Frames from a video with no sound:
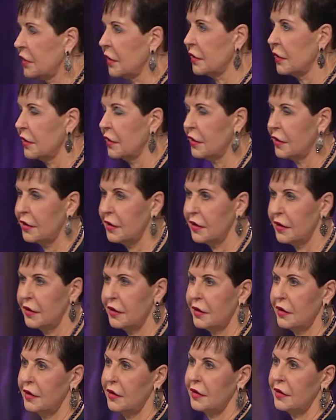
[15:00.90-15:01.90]

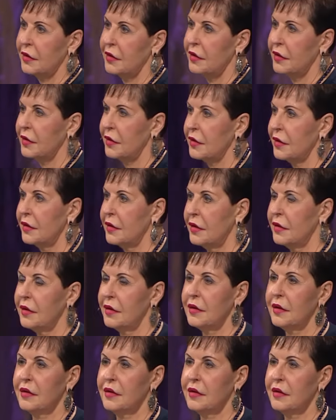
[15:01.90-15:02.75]
No one is speaking in this clip.